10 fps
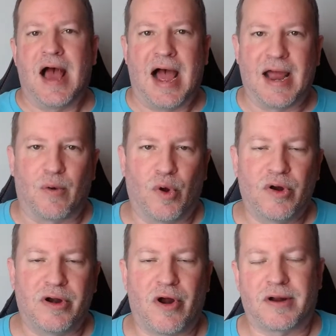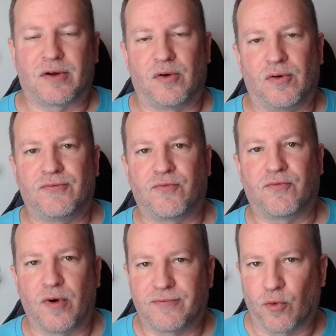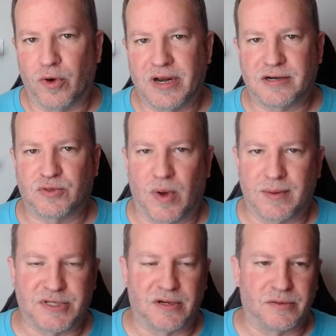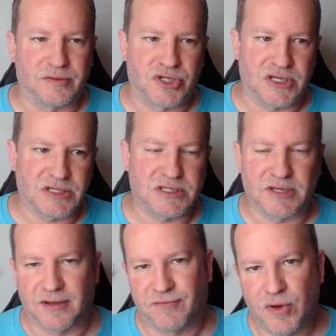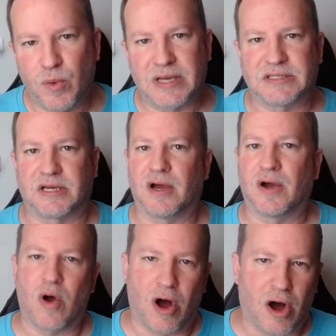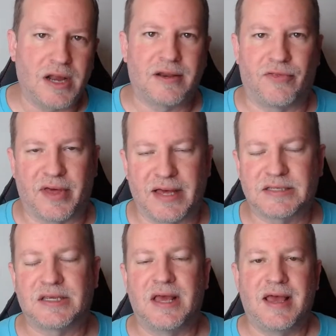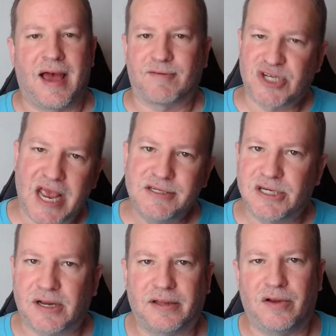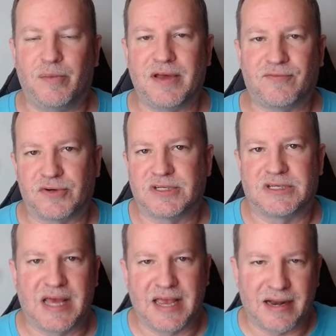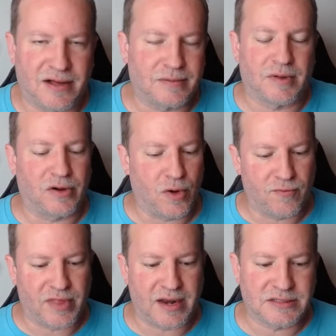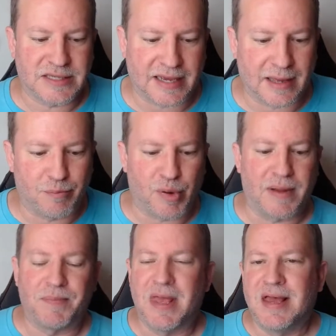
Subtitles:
I wrote an article for 49ers Web Zone just a few weeks ago on this. Changed it a little bit for today, and I'll go over that in a second. But